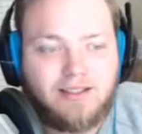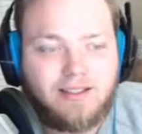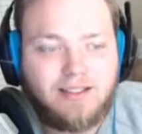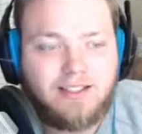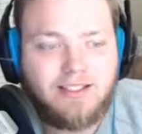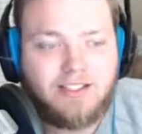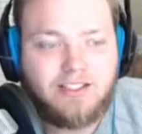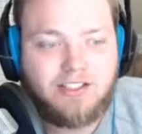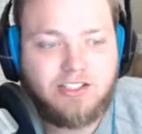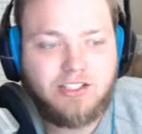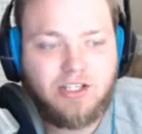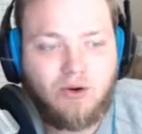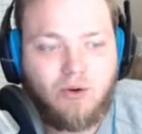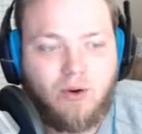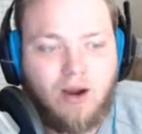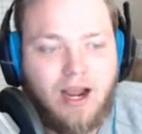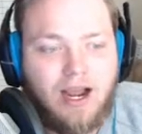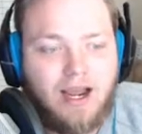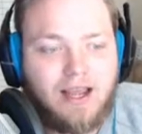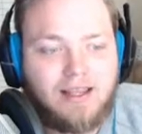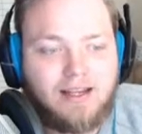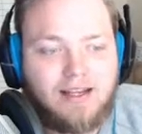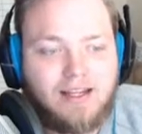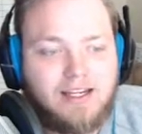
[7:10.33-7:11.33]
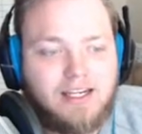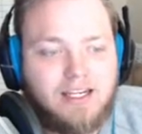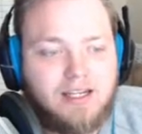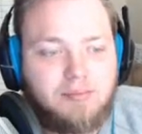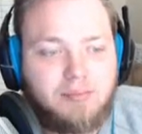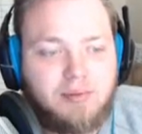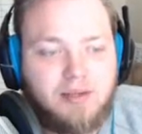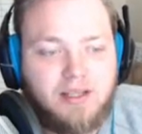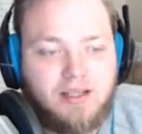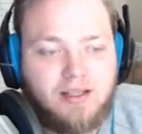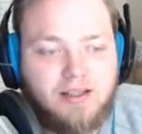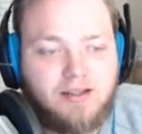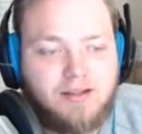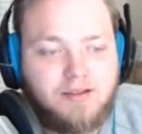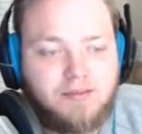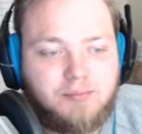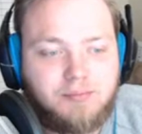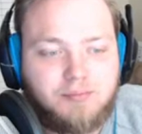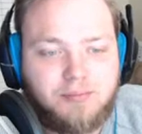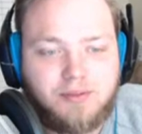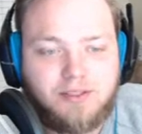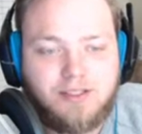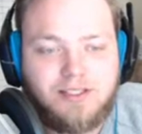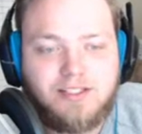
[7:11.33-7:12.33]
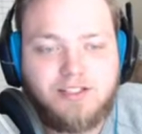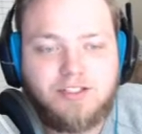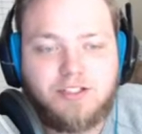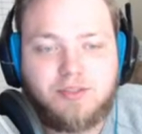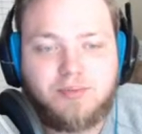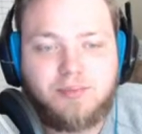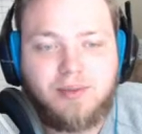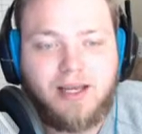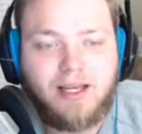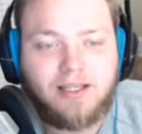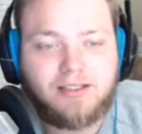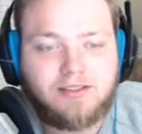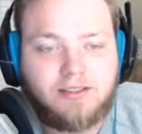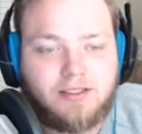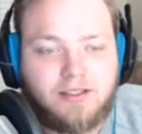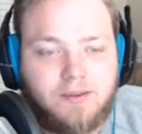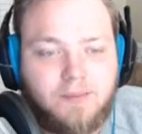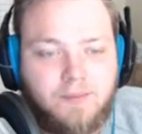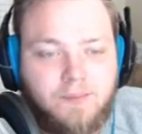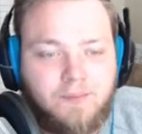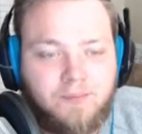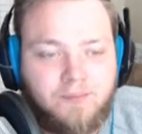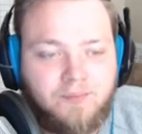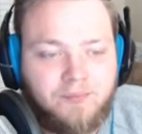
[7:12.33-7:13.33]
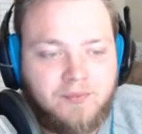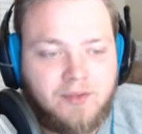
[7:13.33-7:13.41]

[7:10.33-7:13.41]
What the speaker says: He's so high in ADP. Please just pass on him.